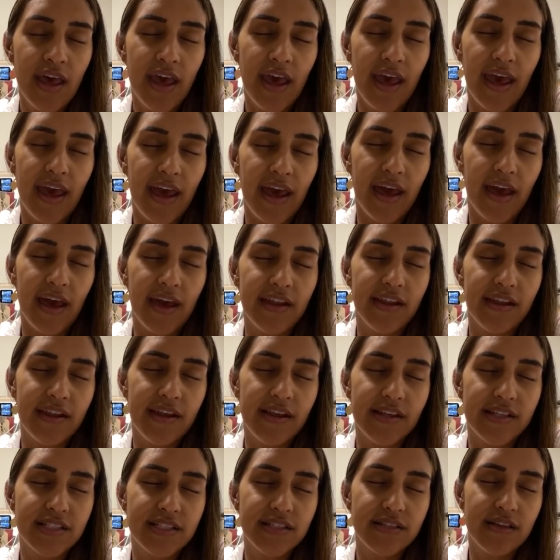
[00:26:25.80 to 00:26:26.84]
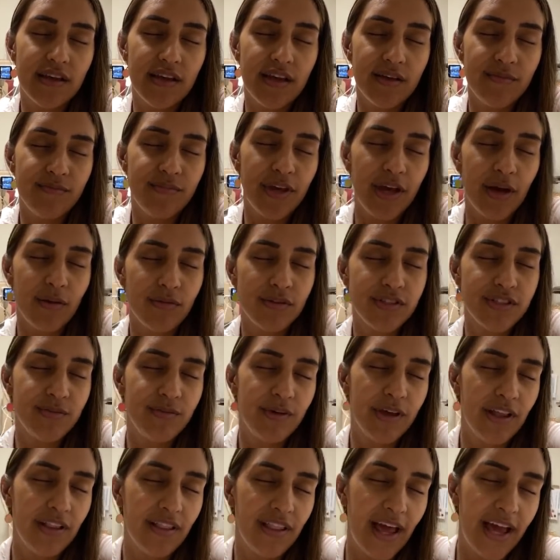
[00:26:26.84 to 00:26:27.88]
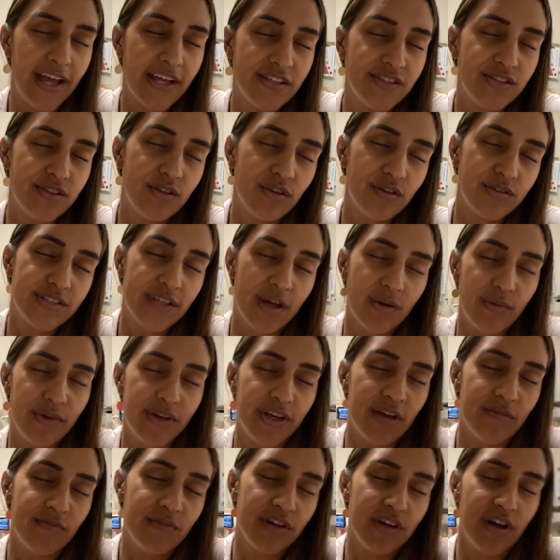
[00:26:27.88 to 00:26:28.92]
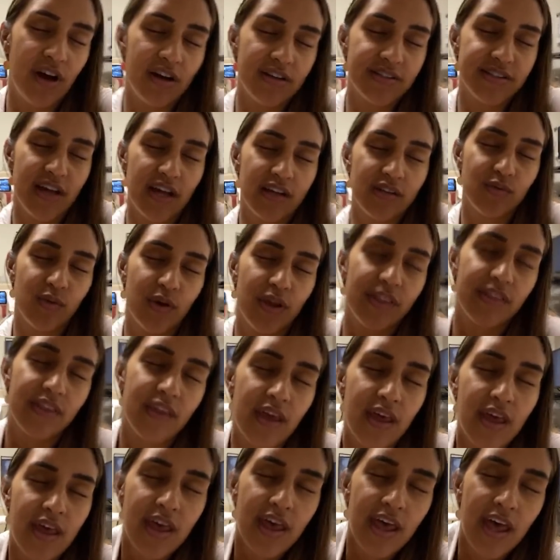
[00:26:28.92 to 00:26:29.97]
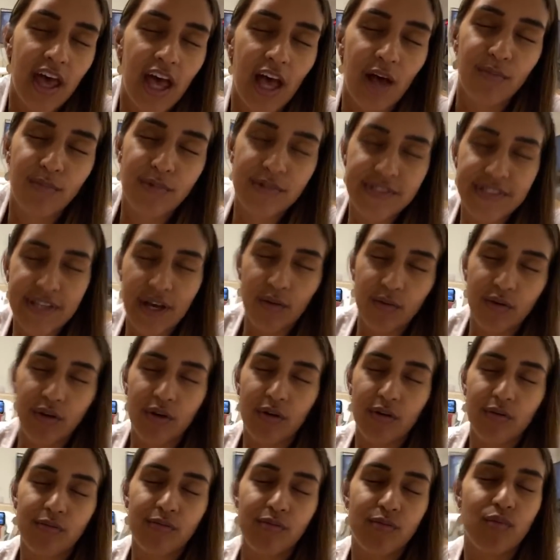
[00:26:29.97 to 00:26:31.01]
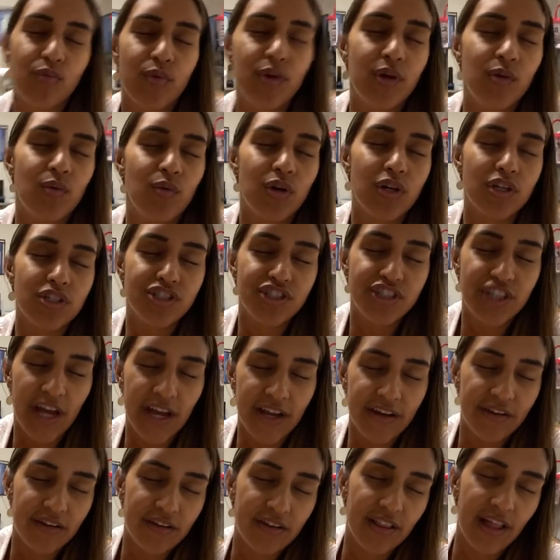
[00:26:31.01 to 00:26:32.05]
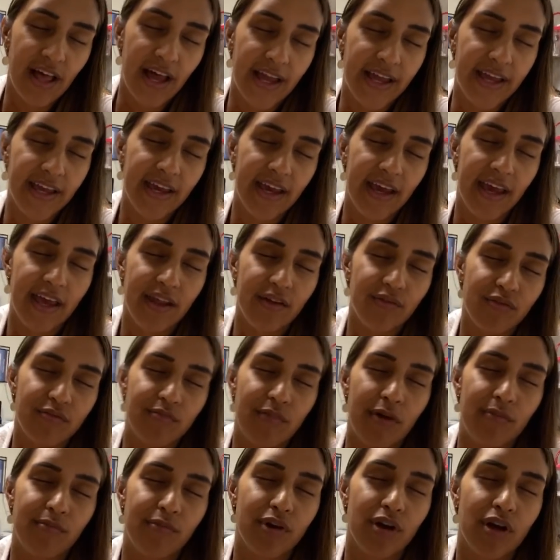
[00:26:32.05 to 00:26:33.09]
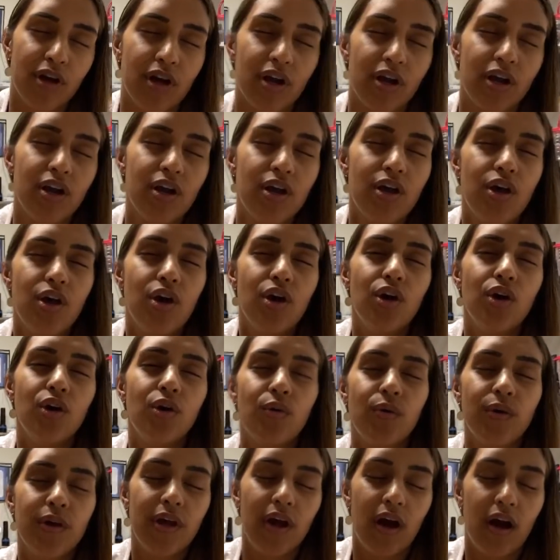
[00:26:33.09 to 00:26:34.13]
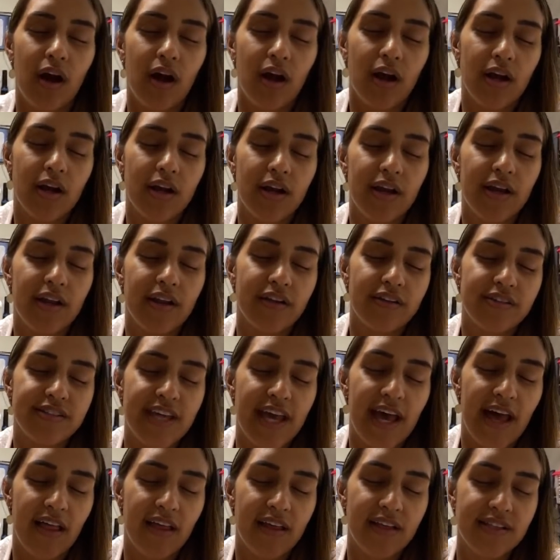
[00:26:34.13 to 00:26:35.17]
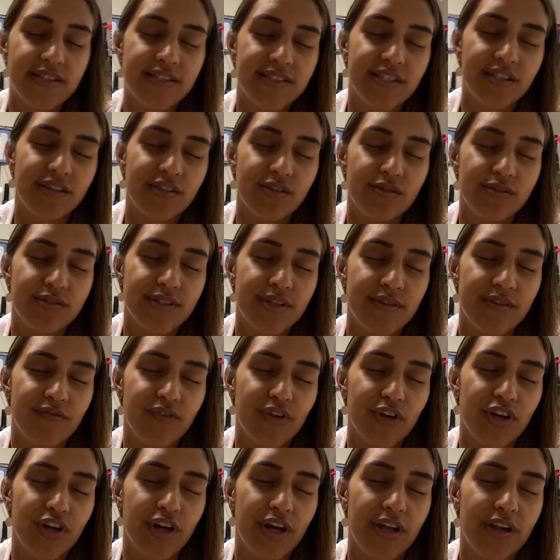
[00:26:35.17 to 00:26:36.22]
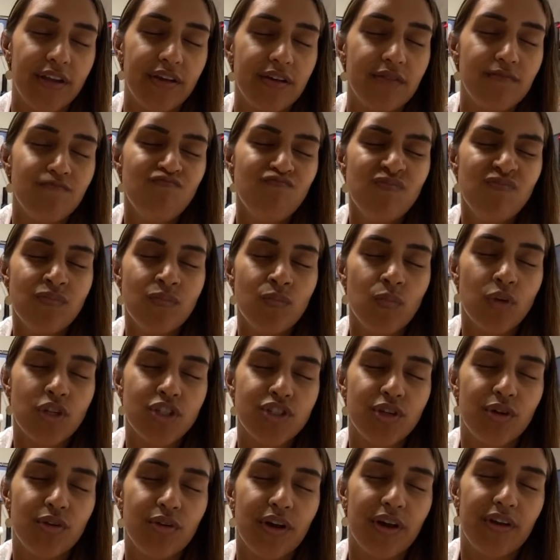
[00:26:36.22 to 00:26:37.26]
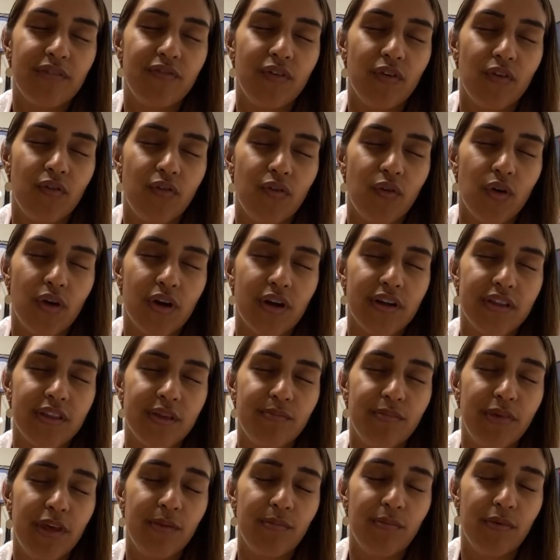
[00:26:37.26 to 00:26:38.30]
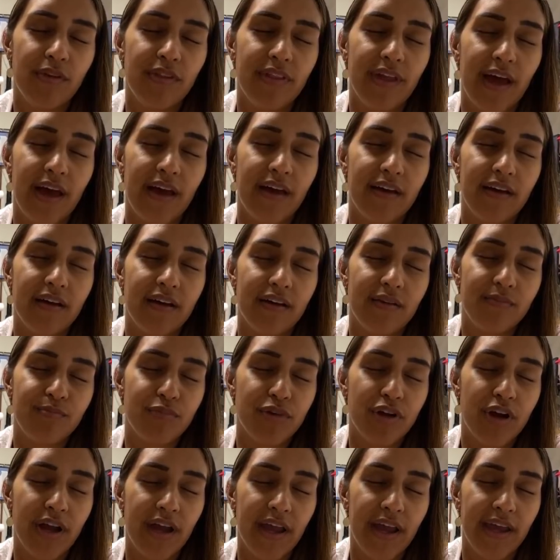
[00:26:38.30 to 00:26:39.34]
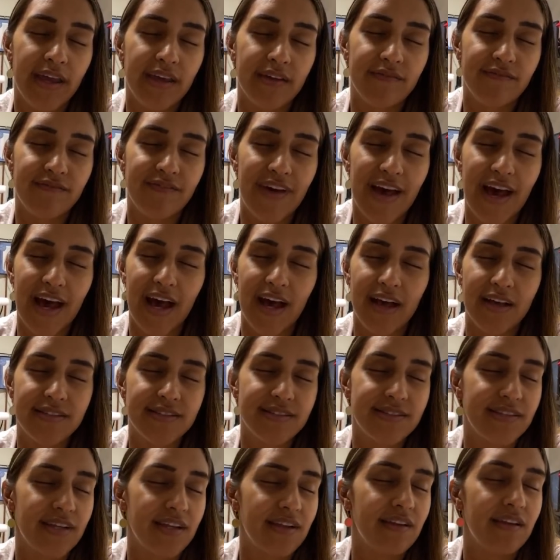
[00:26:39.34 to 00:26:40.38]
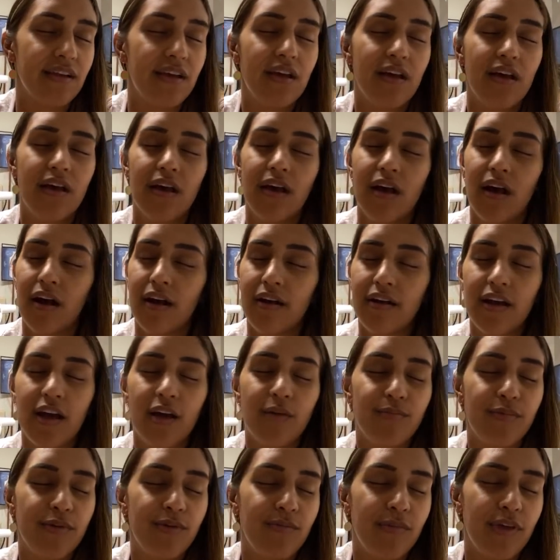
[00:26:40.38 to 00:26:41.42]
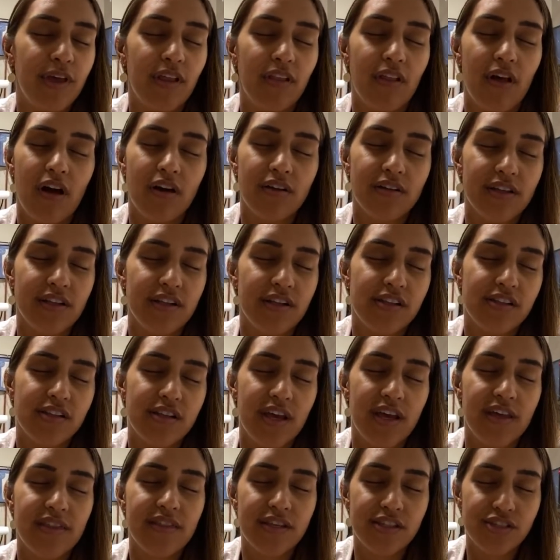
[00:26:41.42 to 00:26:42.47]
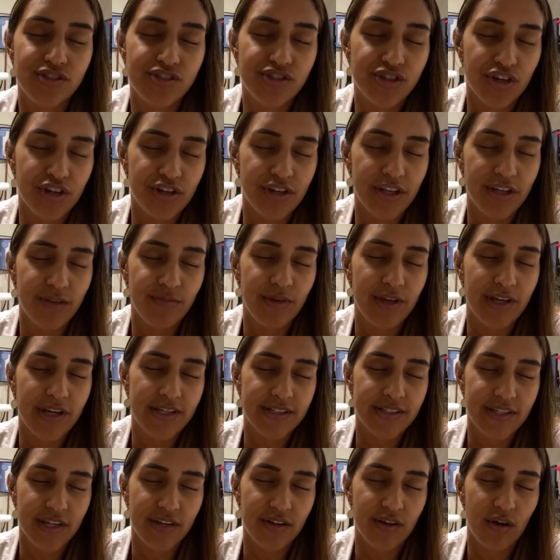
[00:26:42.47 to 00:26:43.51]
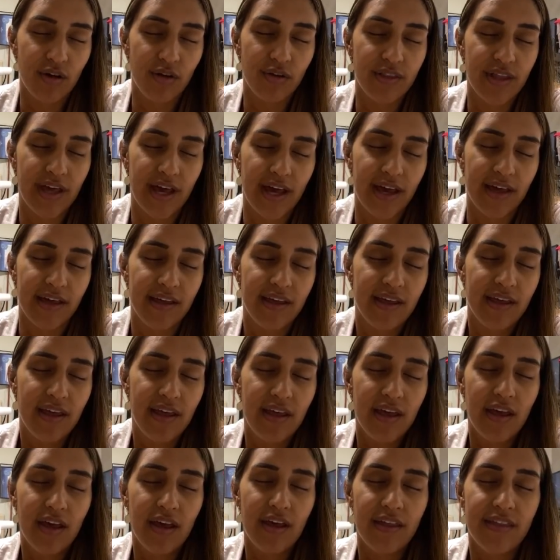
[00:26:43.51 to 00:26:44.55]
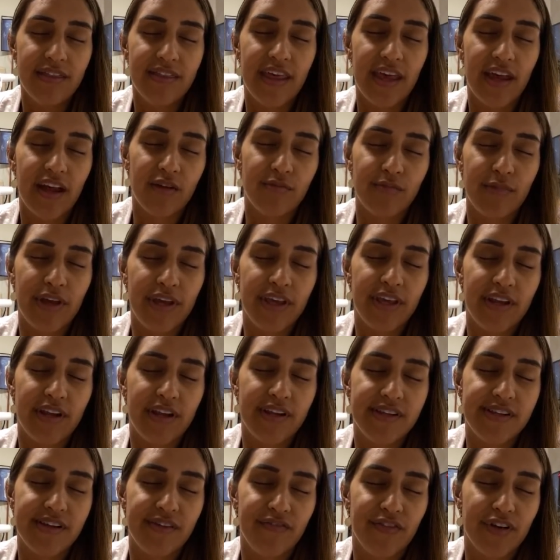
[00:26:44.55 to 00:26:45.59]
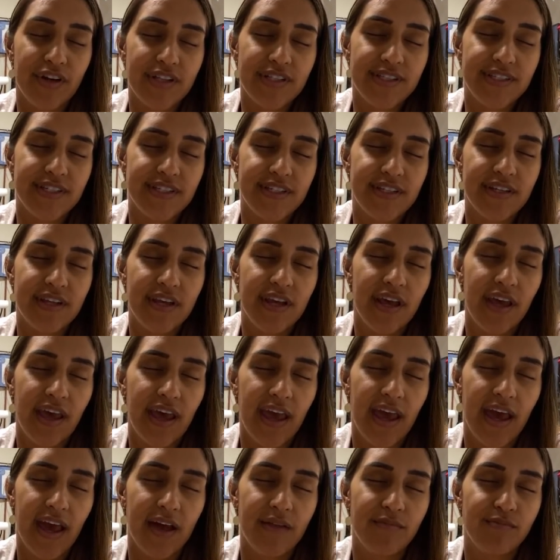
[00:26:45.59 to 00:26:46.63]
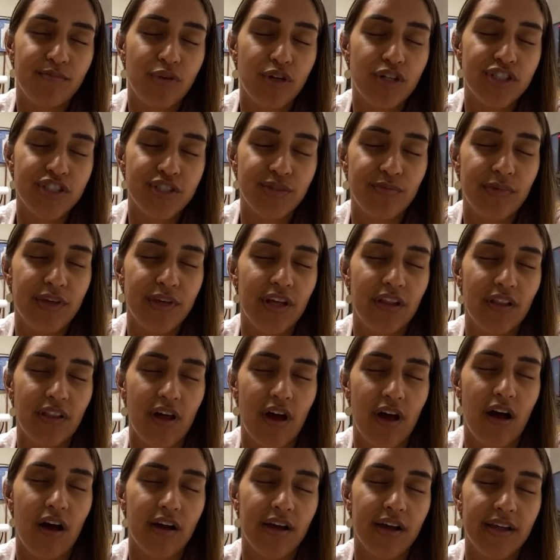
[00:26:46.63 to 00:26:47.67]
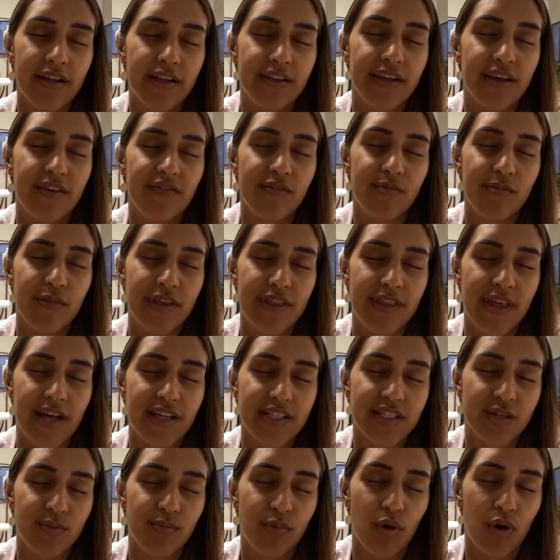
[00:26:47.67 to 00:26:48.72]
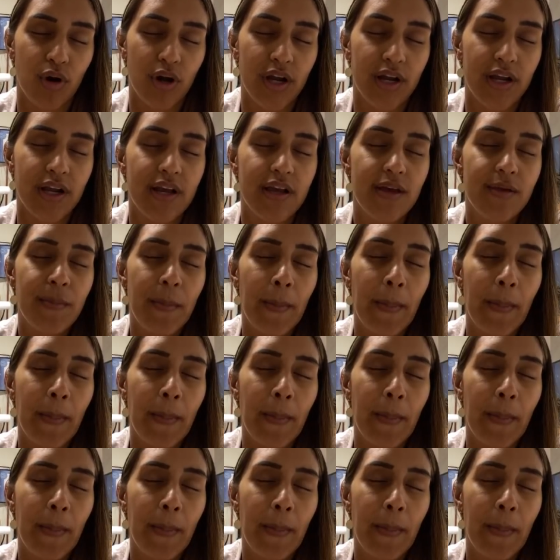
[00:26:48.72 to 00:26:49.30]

and and be able to be a light to those that we come in contact with. Help us that we'll we will shine our light and remember who we are and our talents and use them for good. We're so grateful for the people that pray and fast and are helping me along in, in this journey because I know that they are making a difference and, and pushing me along and giving me that support.